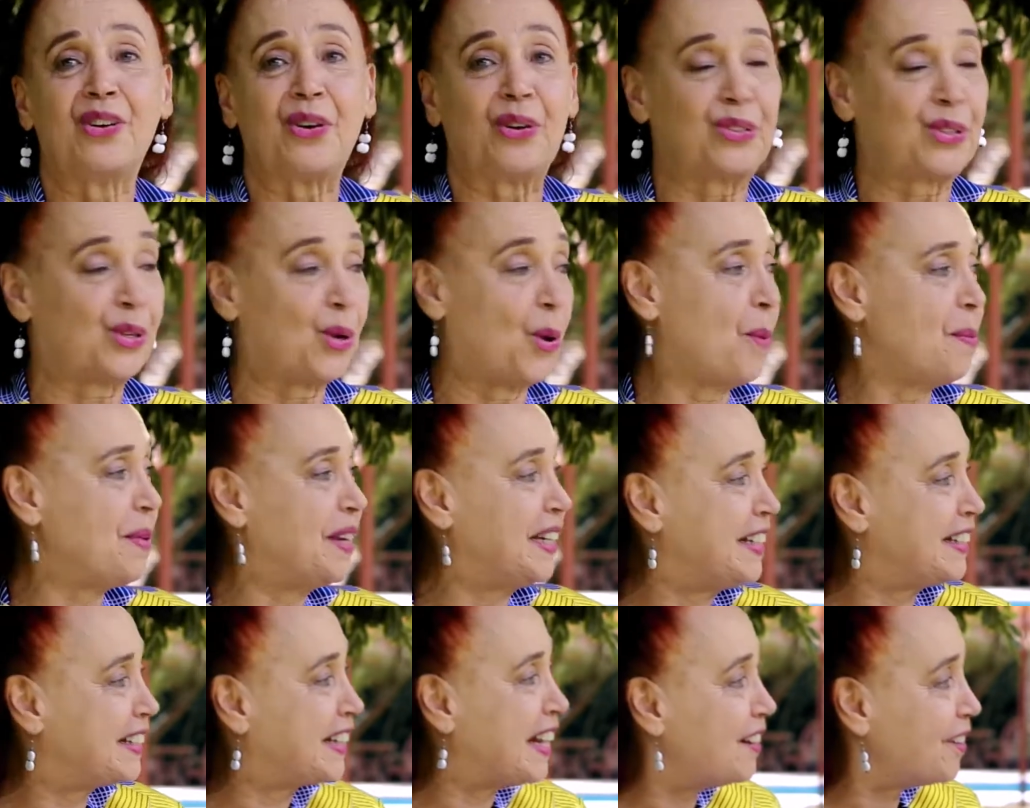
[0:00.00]
so
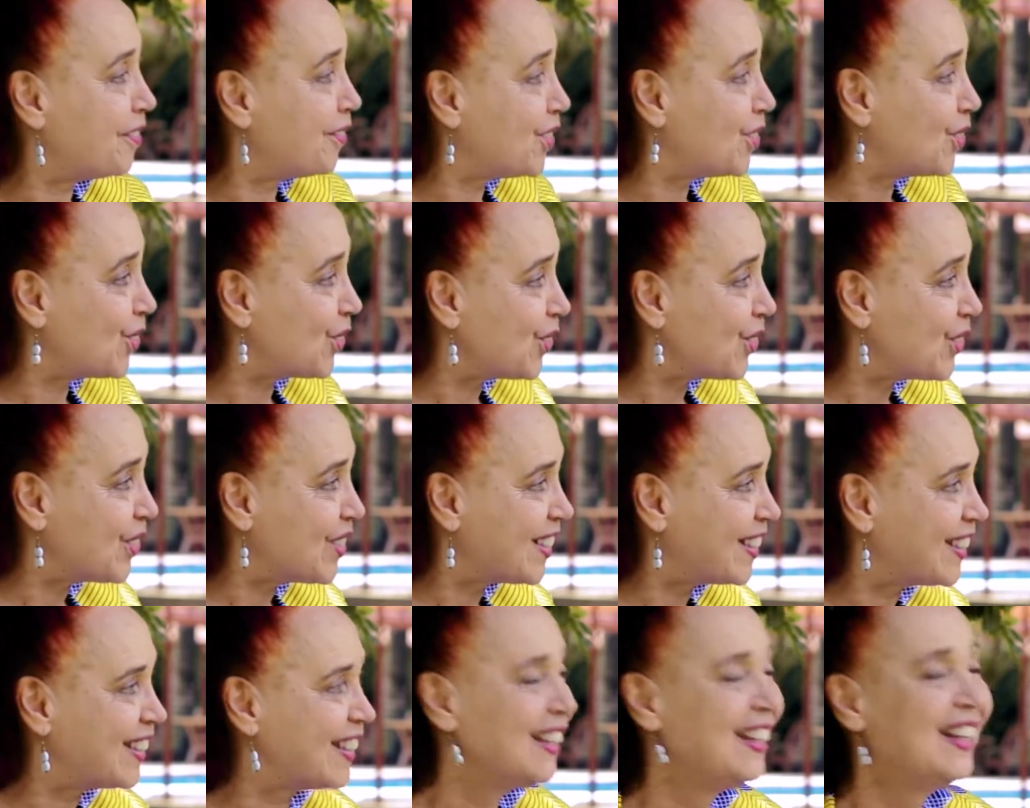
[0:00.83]
many
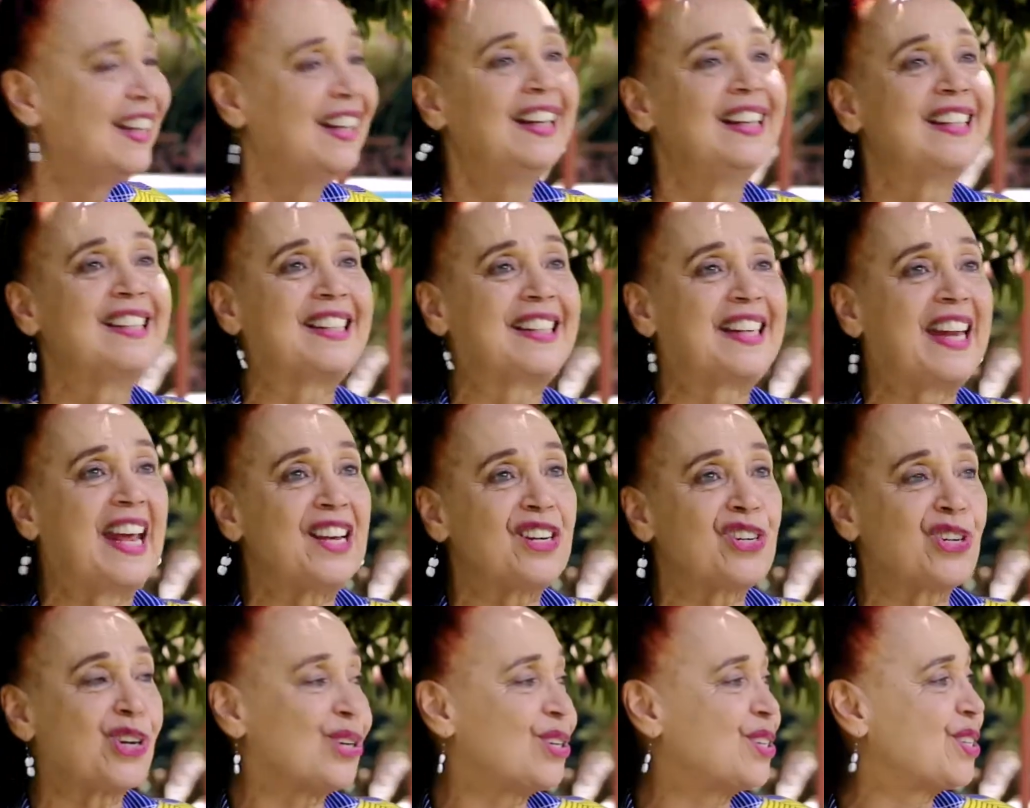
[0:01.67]
televisions,
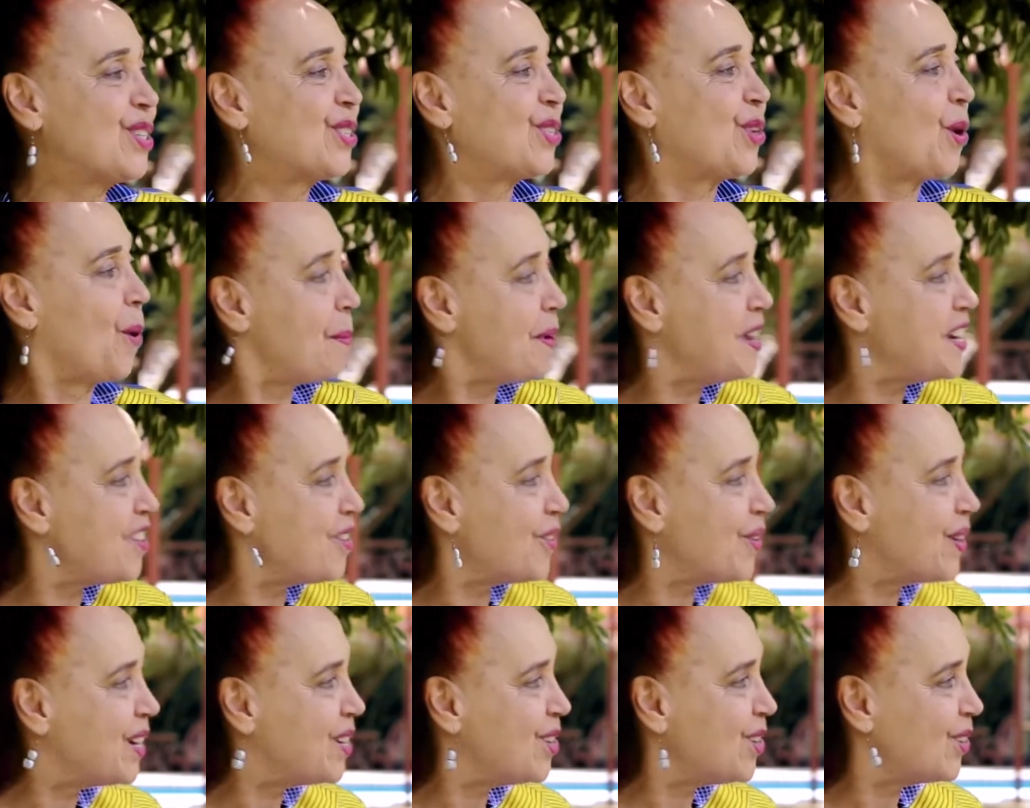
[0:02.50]
stations, so many
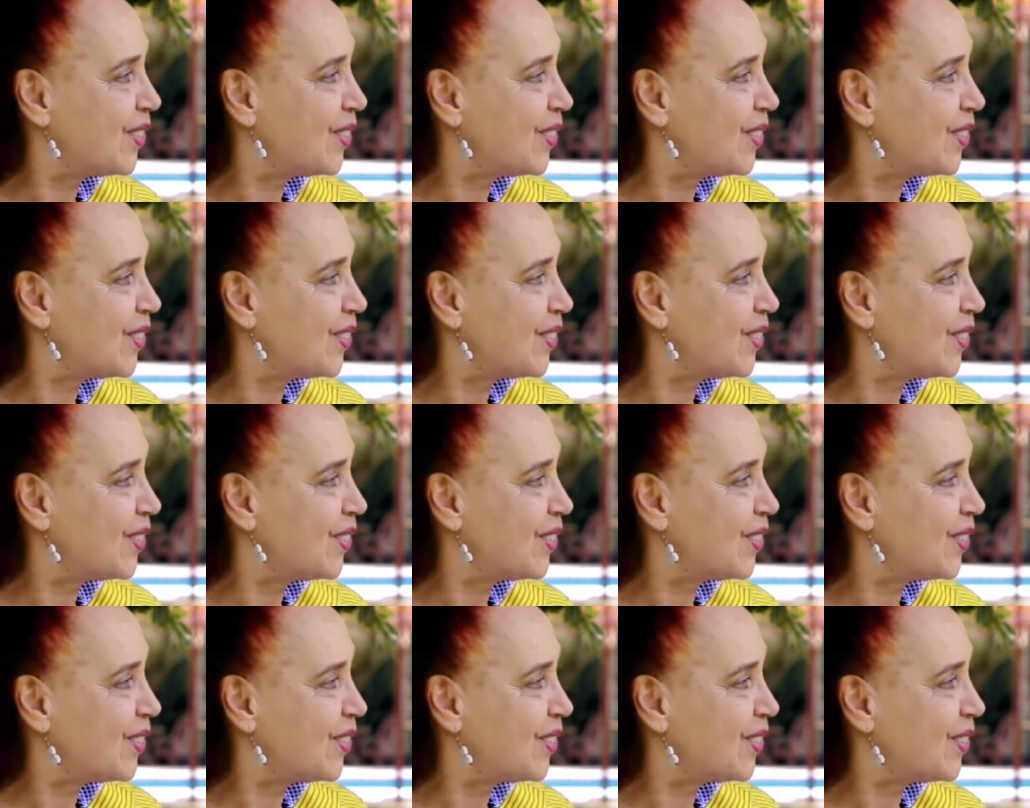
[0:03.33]
radio